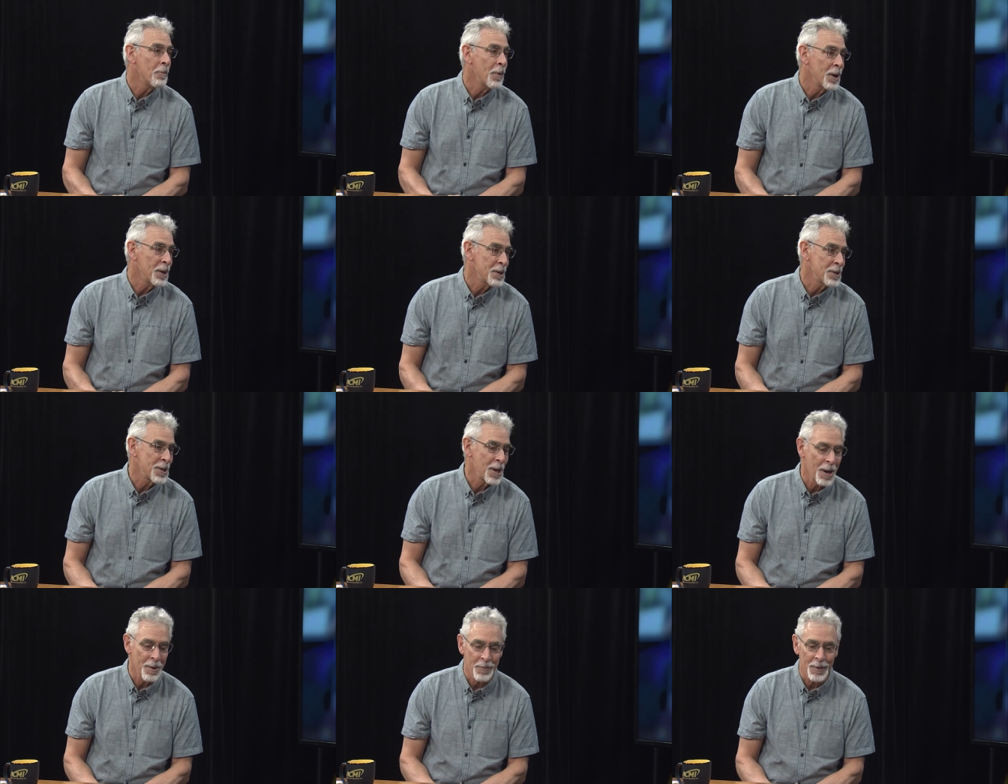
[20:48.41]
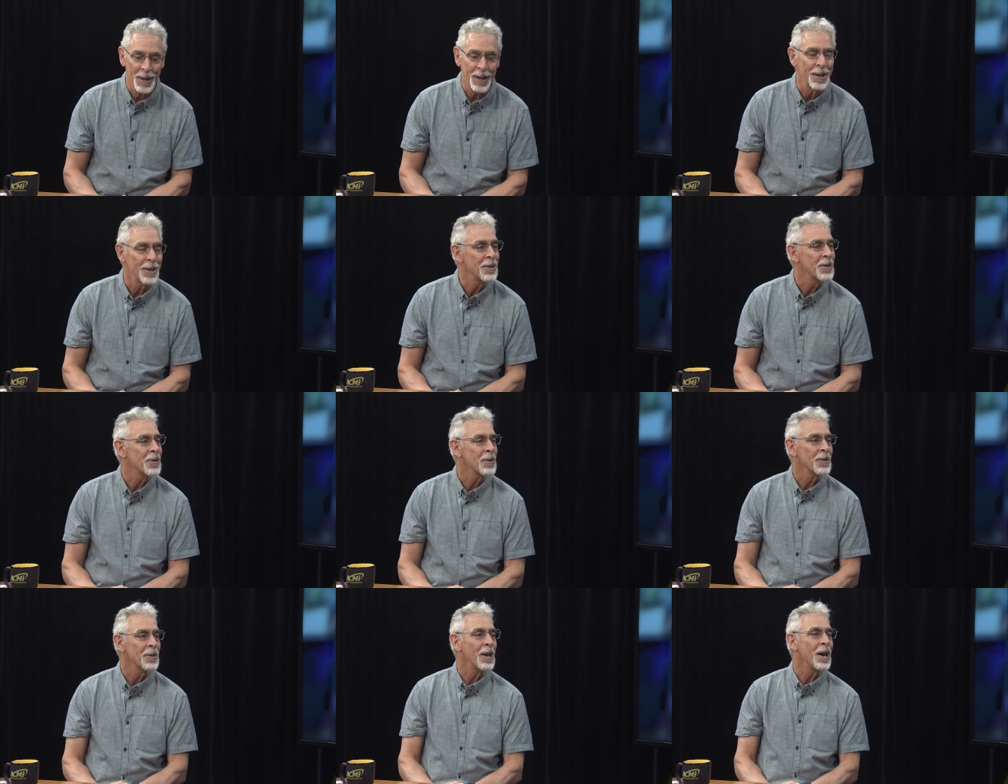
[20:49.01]
by the time we get
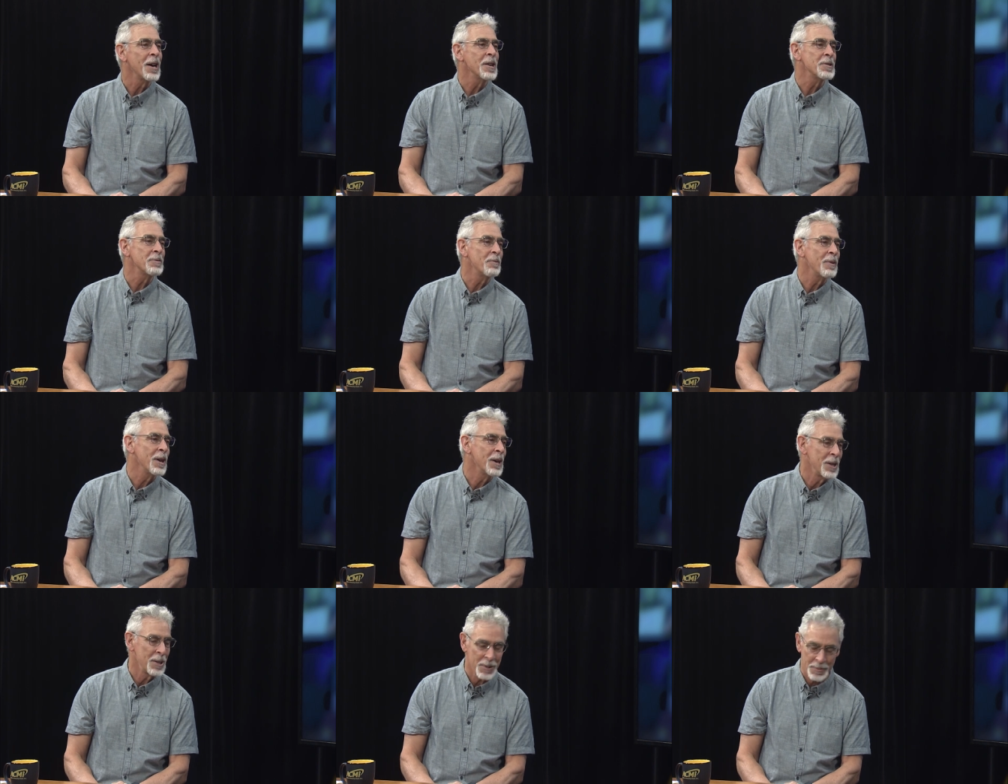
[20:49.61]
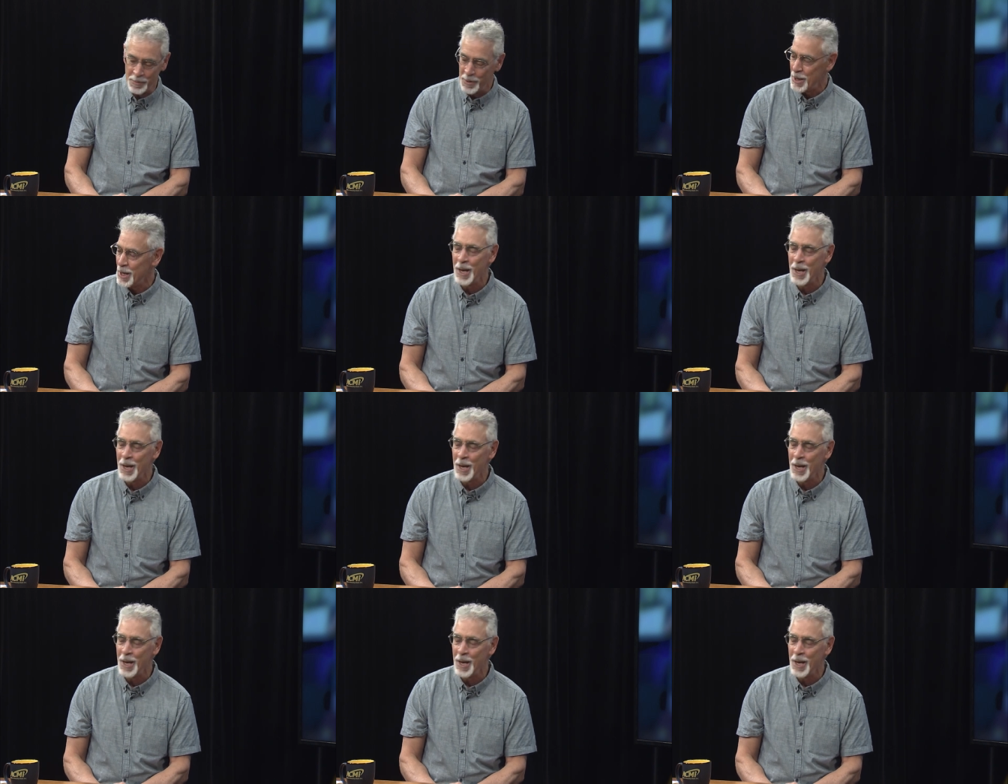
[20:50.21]
to the last oh. page, but